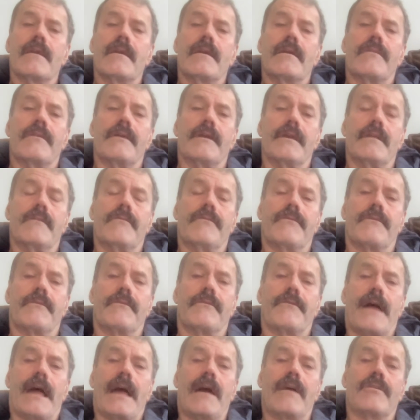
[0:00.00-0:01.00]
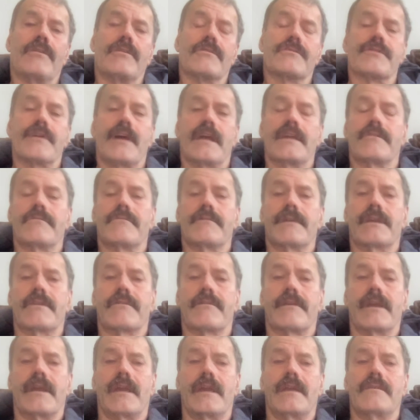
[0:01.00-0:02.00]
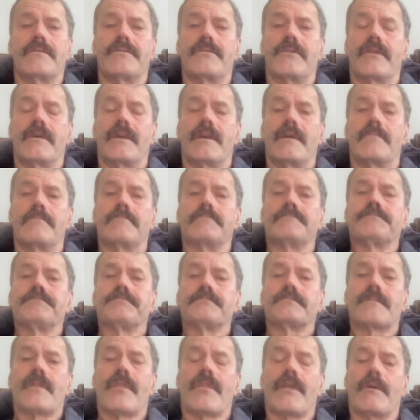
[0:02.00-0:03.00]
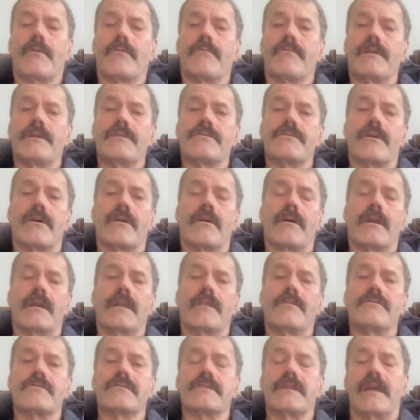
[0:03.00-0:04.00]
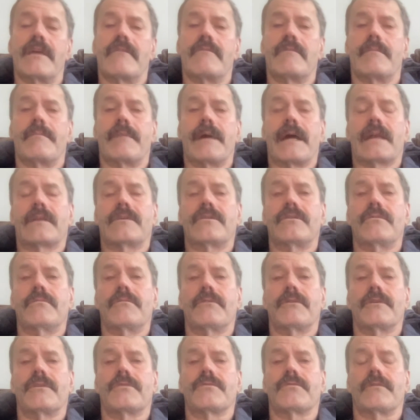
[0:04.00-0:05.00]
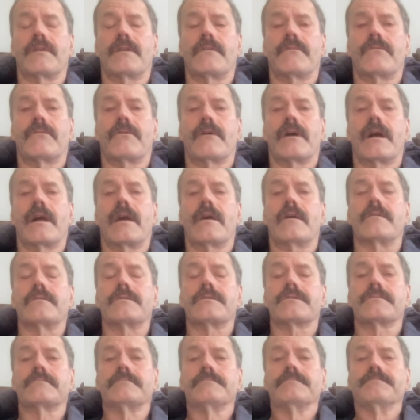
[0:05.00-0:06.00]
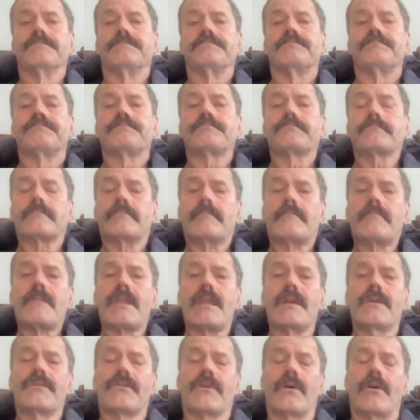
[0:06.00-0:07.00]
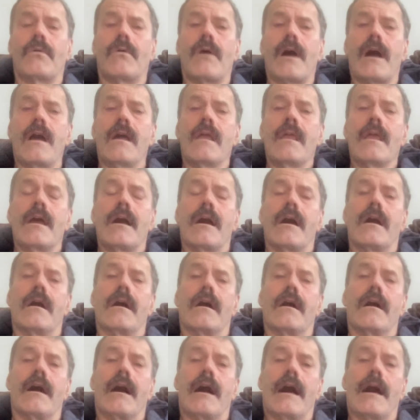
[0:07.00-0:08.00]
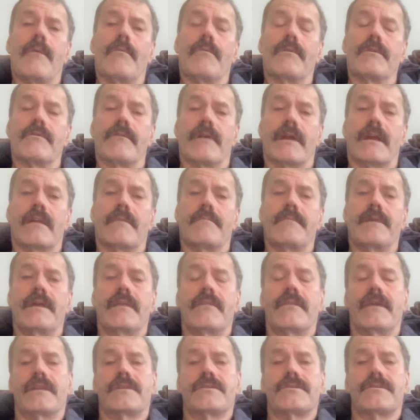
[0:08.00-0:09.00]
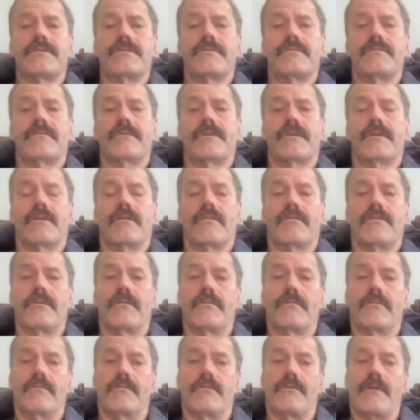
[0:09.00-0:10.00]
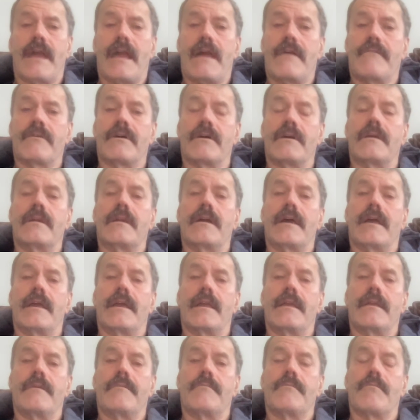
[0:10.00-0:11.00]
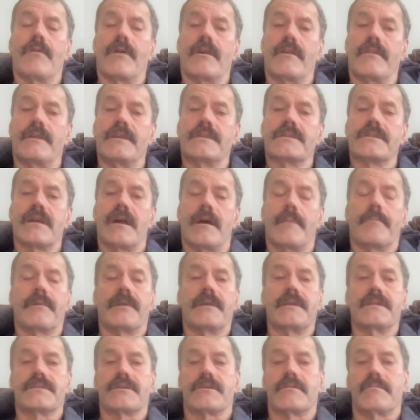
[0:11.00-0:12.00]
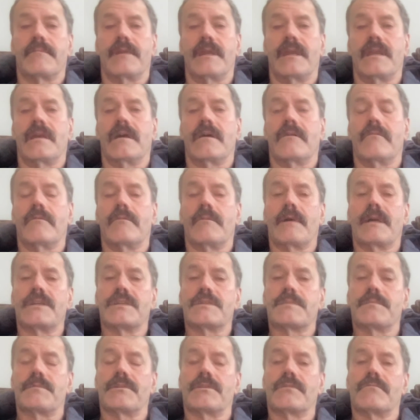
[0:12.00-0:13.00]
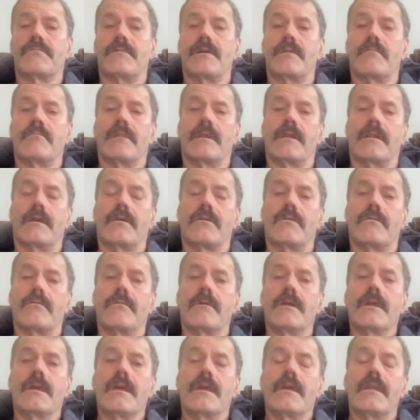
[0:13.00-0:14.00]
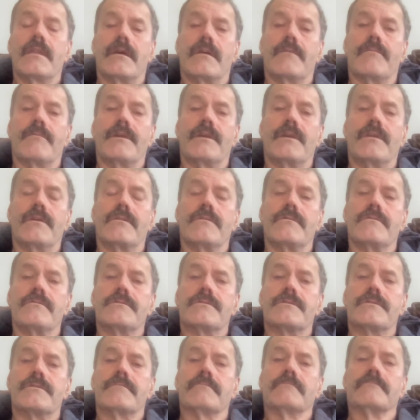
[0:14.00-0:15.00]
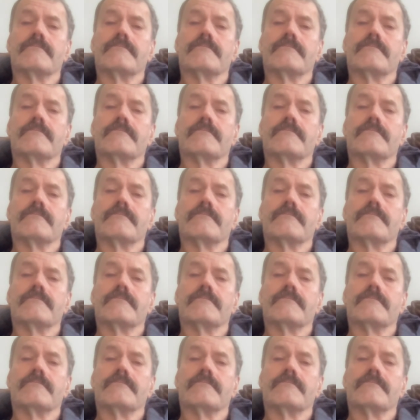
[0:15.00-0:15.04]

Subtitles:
the file you're trying to recreate to them, they will redraw it and usually have it back to you within 24 hours. So I would recommend that you have a one of these companies. There are many of them. I just put the one below that we used